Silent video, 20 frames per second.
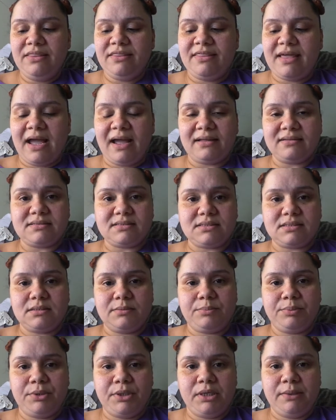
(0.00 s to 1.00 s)

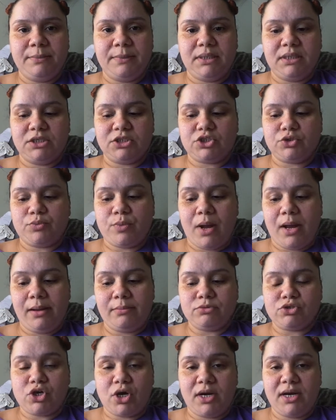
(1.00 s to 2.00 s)
that's pretty much why
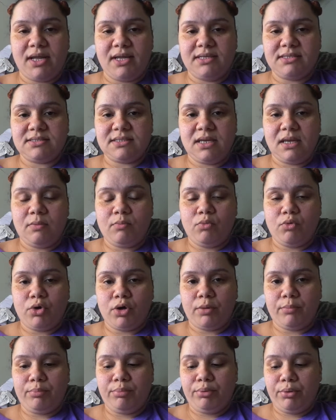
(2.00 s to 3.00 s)
I'm trying to intake
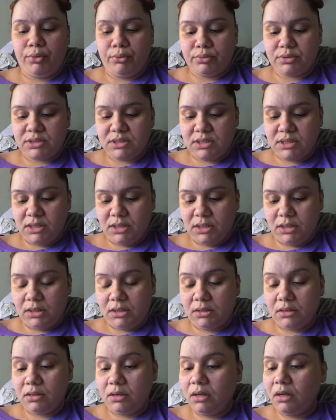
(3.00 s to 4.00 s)
more
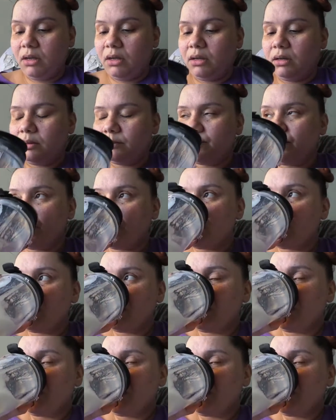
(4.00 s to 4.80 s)
protein. Um,